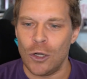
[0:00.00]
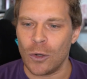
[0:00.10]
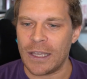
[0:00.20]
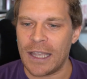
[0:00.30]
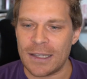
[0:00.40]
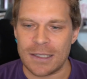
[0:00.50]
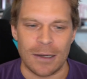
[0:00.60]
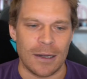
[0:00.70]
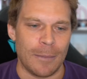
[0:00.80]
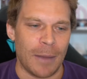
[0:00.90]
Looking at
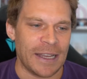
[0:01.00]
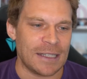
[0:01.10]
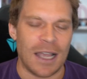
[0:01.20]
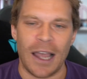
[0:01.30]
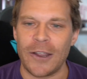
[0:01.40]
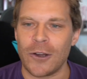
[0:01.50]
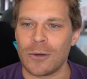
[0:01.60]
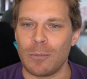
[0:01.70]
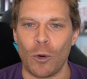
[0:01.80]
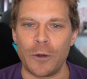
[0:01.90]
my
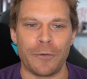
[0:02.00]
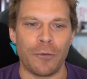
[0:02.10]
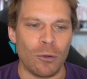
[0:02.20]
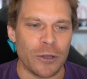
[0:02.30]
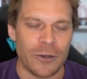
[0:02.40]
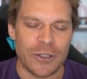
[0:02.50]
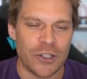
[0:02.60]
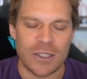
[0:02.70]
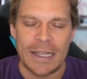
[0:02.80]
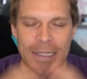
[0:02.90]
entire portfolio, it's
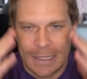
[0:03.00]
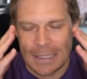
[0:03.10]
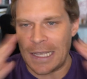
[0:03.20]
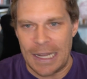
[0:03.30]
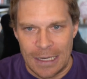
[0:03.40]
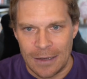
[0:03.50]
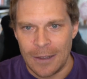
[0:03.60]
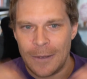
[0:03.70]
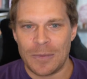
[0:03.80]
just insane.